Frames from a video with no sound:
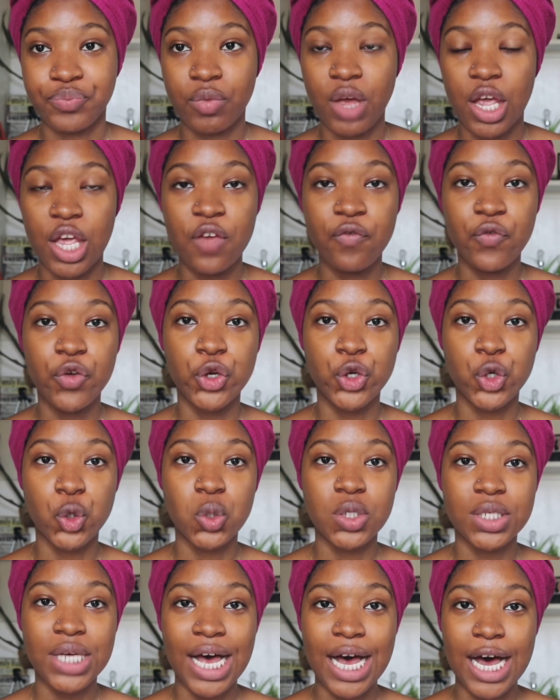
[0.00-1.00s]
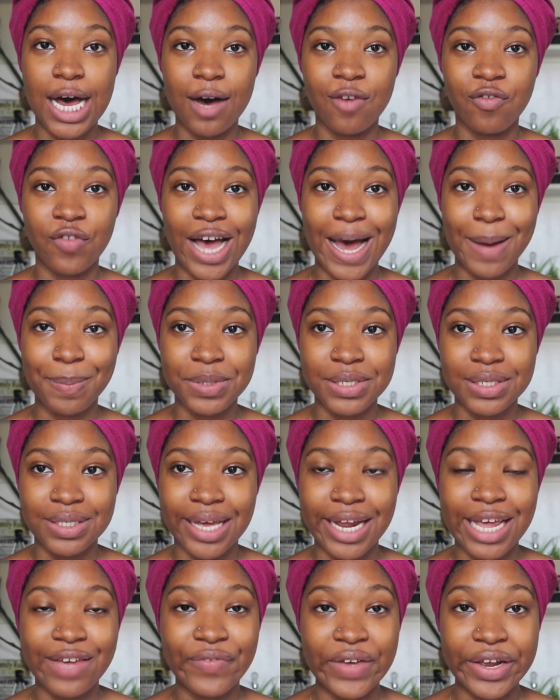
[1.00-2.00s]
If you don't have apple
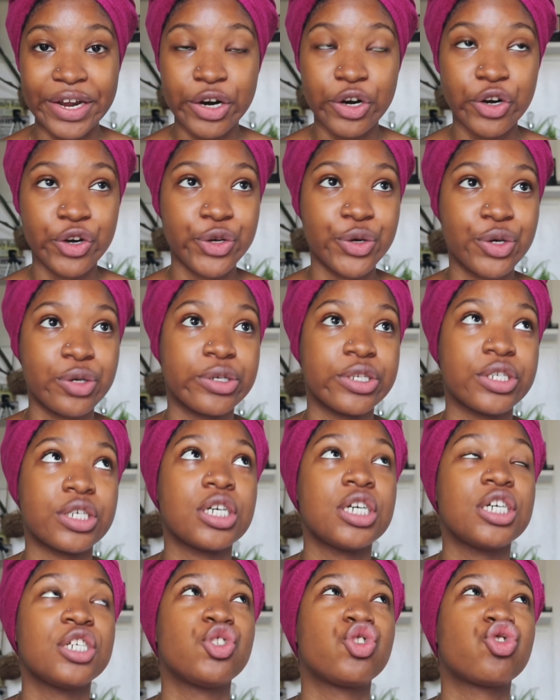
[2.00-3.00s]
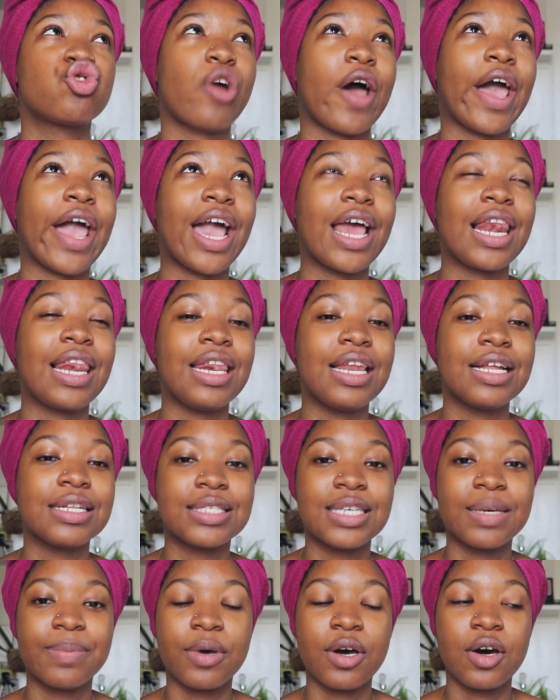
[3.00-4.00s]
cider vinegar, you could try a
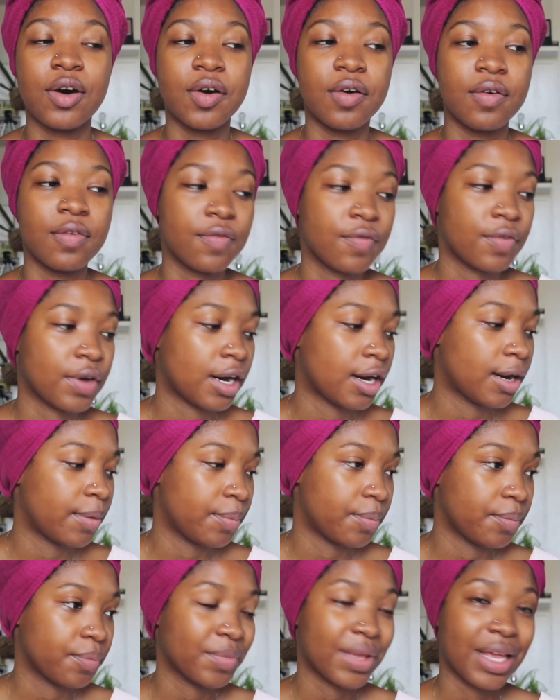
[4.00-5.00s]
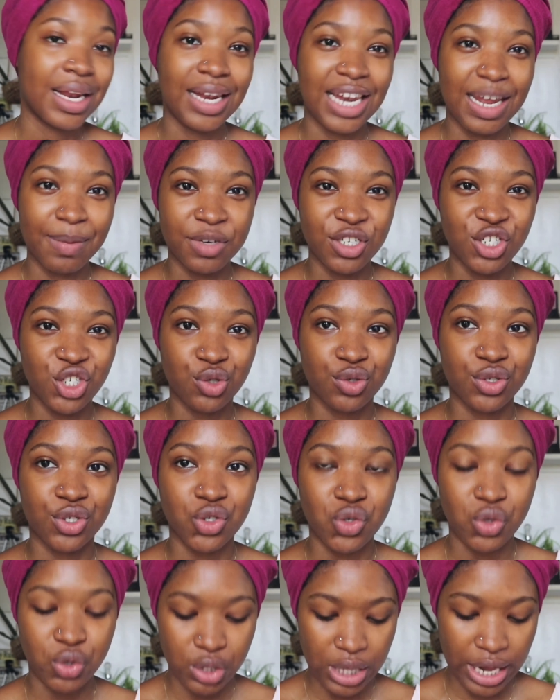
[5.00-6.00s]
little bit of lemon juice,
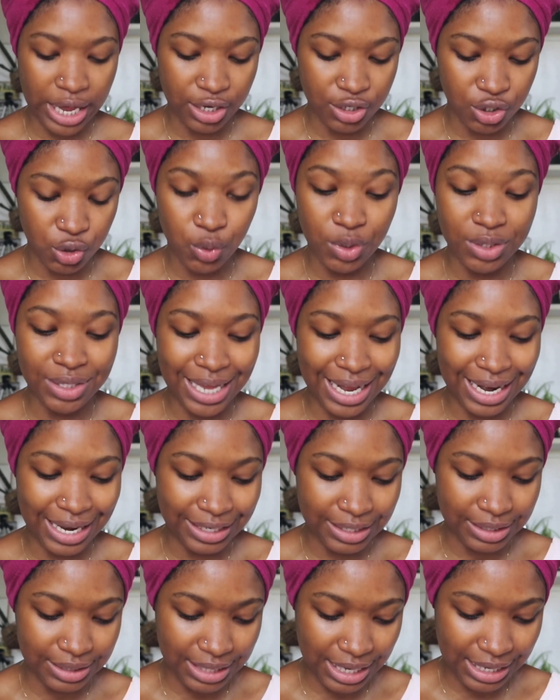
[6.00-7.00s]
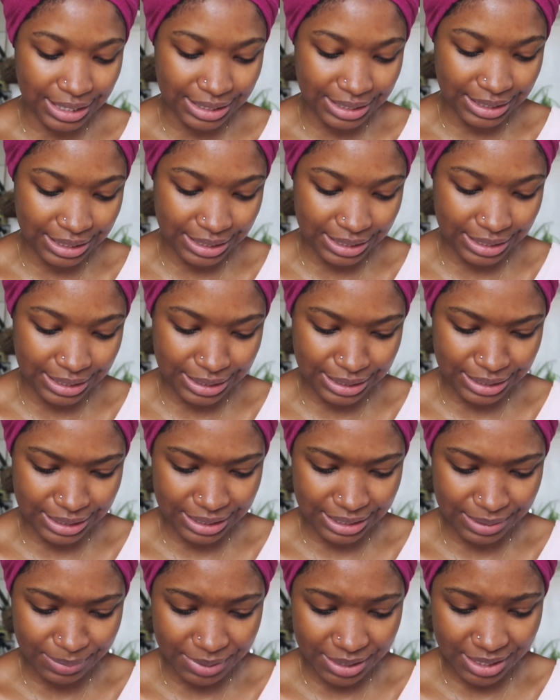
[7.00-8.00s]
like squeeze just a teeny. I'm
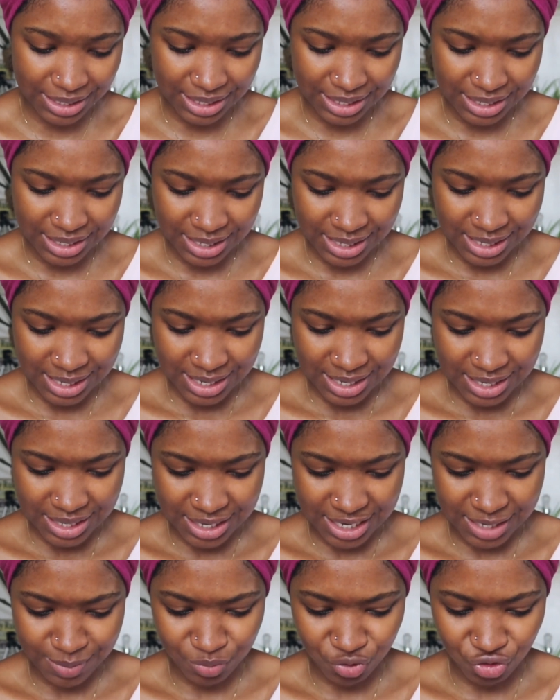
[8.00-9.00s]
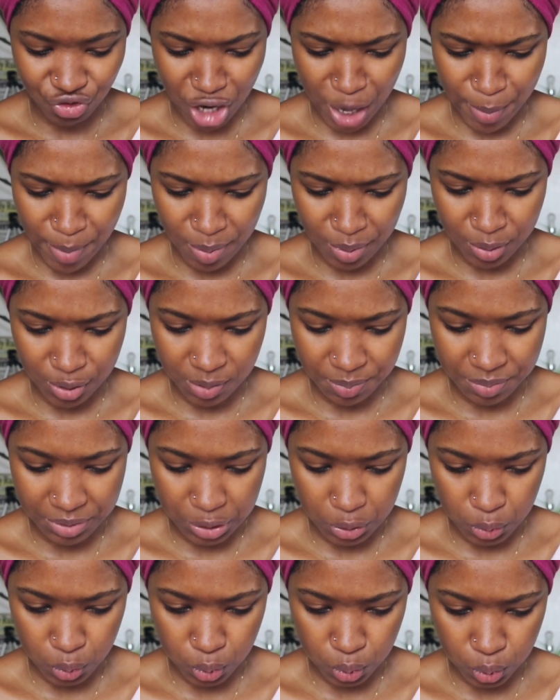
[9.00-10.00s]
gonna try my best to put
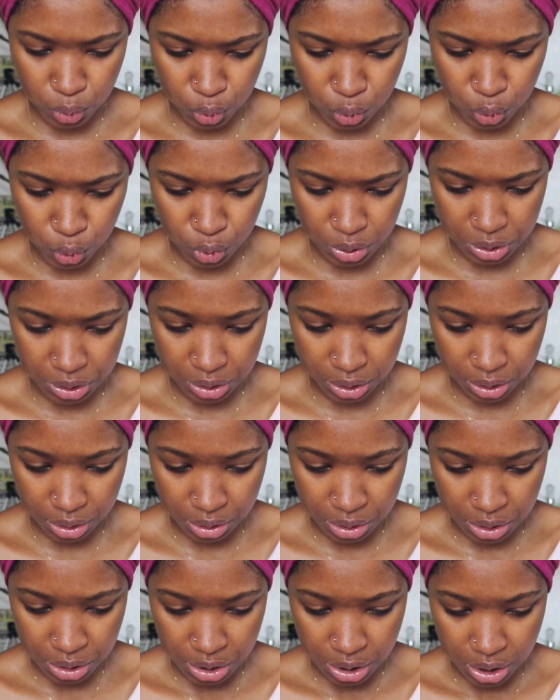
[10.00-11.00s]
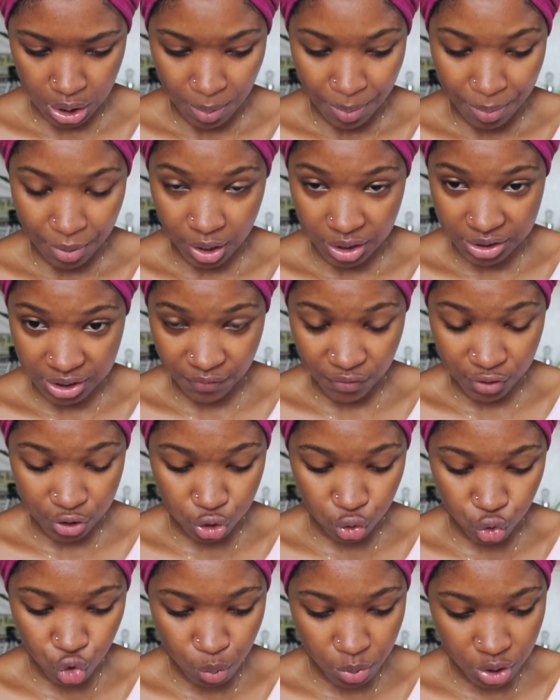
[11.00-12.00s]
so little, because if it's
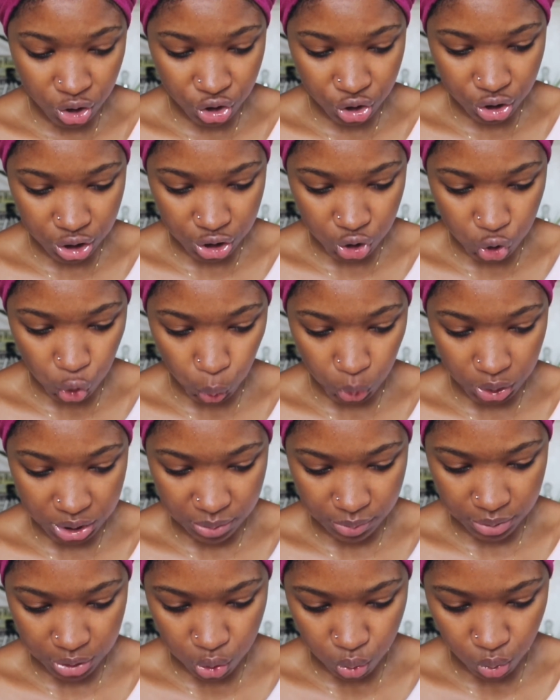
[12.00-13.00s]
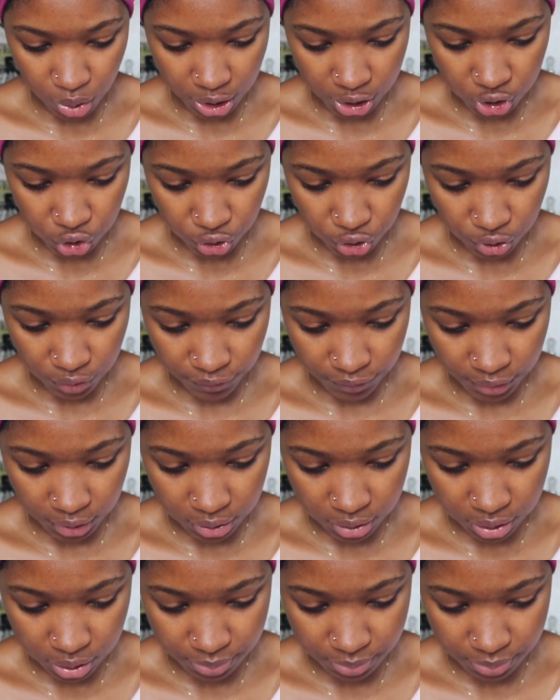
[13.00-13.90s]
too much, it's going to be too harsh on your face.